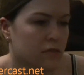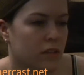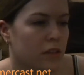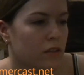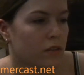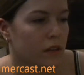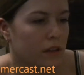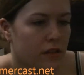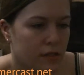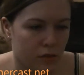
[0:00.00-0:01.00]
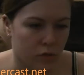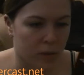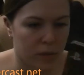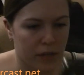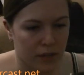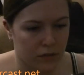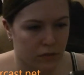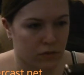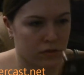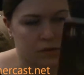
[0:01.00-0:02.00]
tin that you can just normally buy in
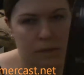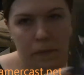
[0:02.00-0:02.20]
stores.